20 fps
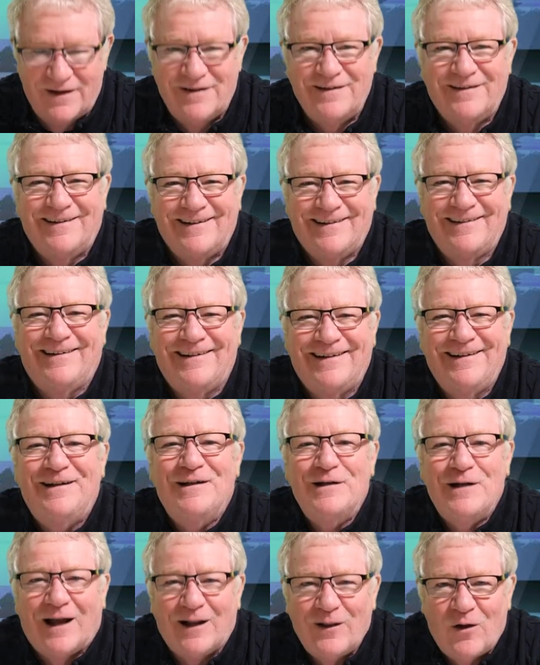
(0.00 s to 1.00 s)
a
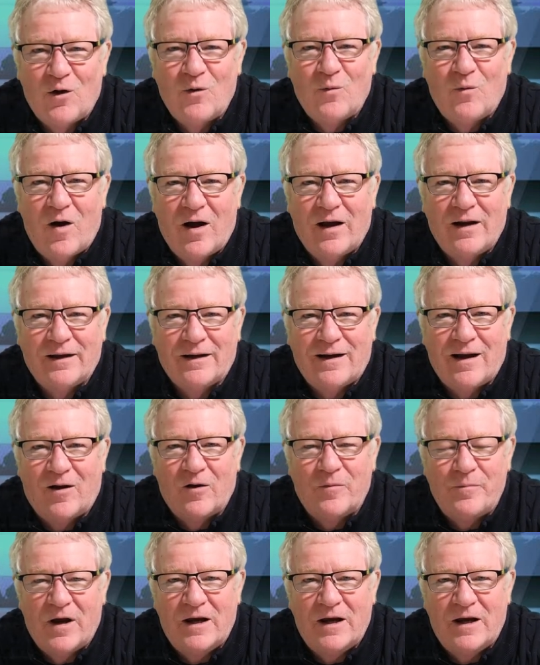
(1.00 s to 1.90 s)
long while ago.